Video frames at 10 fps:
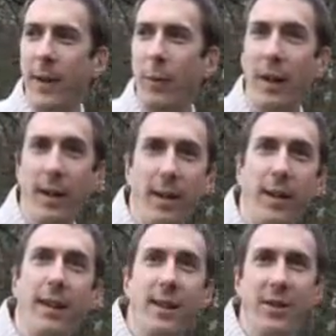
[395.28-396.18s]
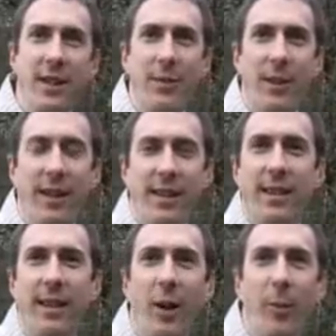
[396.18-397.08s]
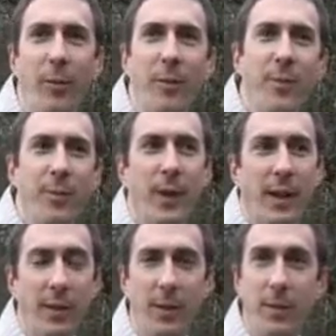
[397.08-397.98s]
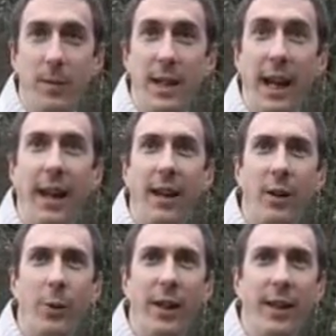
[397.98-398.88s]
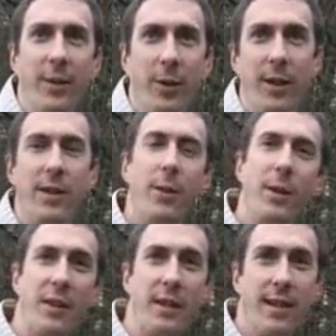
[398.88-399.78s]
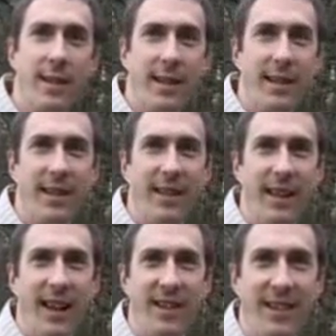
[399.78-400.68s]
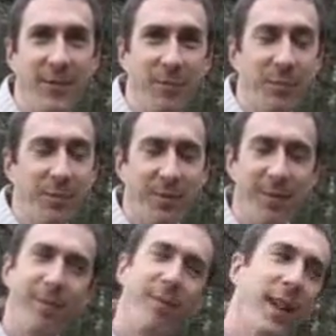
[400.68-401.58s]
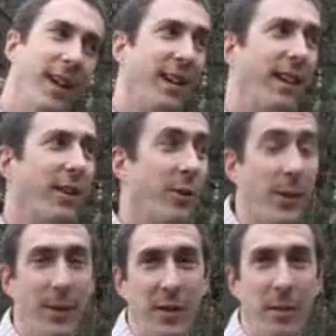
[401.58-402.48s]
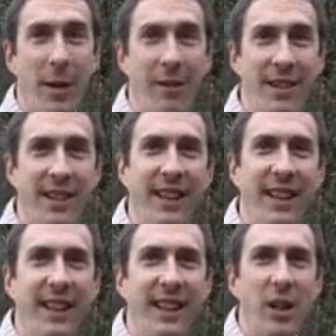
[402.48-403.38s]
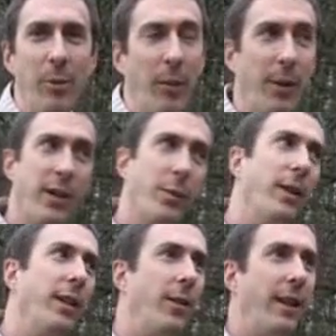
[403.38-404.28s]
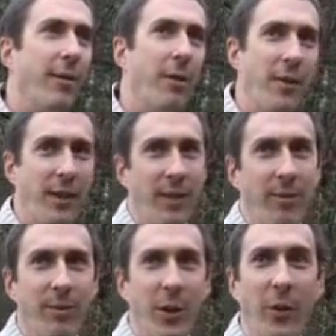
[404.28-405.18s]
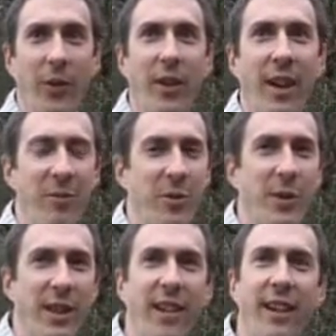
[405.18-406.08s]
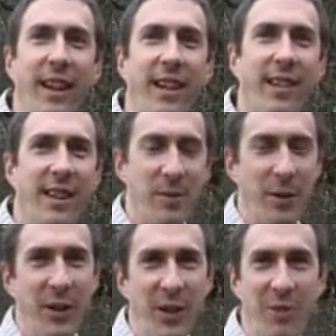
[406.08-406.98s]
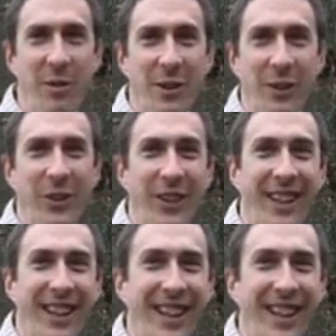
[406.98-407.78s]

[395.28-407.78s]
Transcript: well, uh, there's lots of different things. Um, I do singing in a choir. Well, I used to when I was in Sussex and Exeter, and also when I was in Paris. But because we're newly arrived in Nantes, I haven't joined anything yet, so that's my New Year's resolution